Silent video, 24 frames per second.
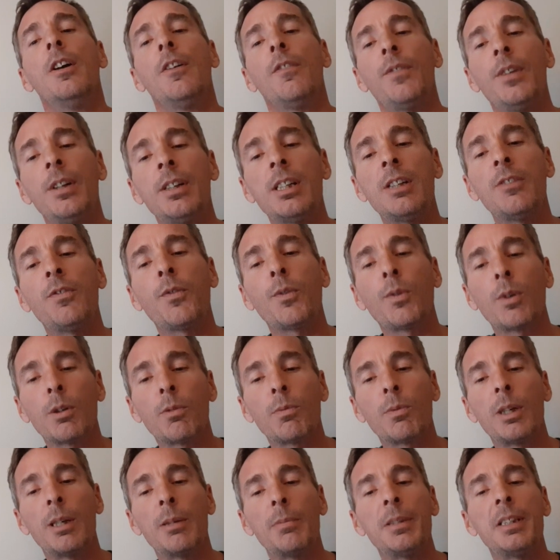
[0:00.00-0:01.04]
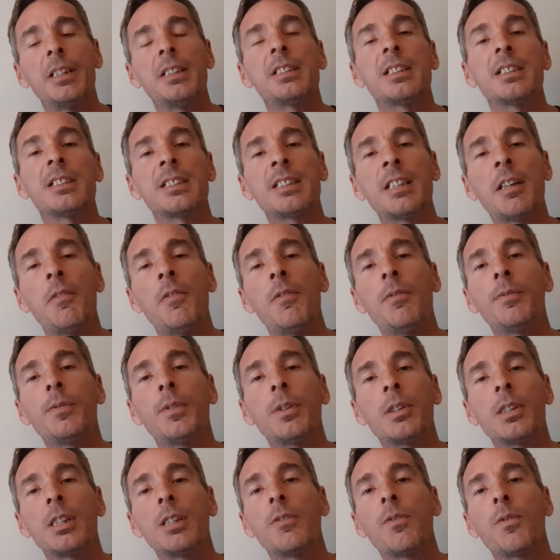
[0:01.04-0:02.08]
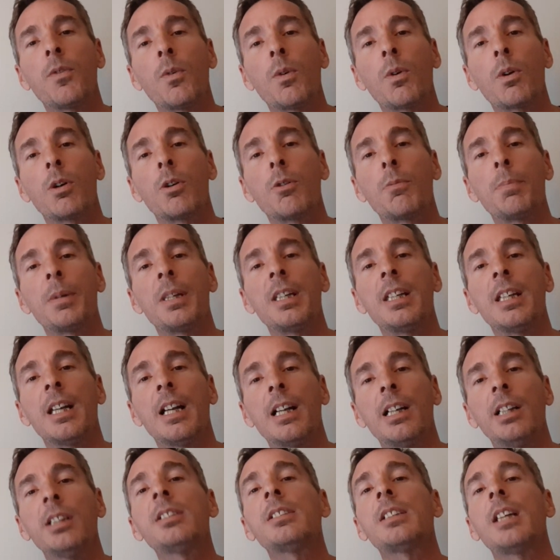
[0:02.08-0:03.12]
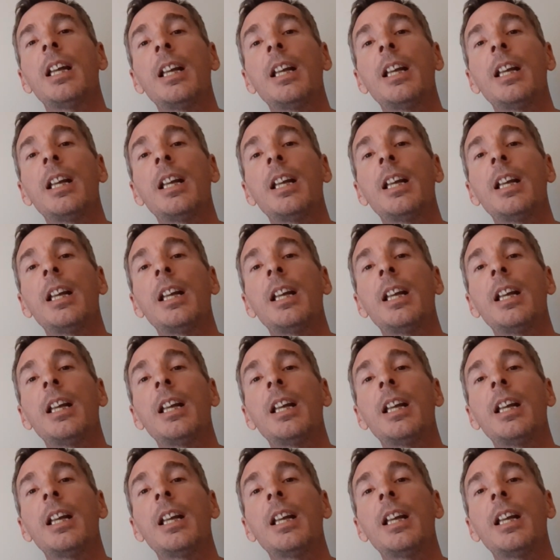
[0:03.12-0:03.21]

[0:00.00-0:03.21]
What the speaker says: 54 ribbies, a 754 OPS,